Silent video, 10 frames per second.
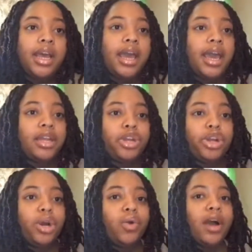and you
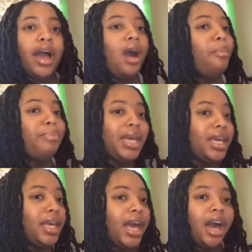know, help
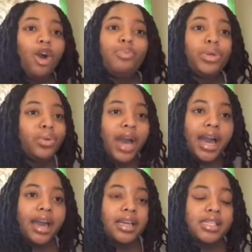me help you
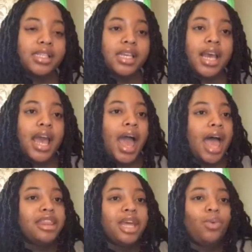guys.
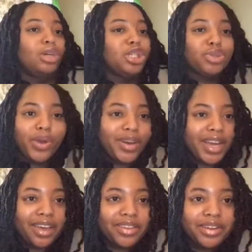And then we'll just grow
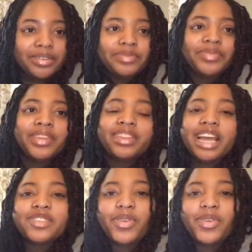together. Thanks for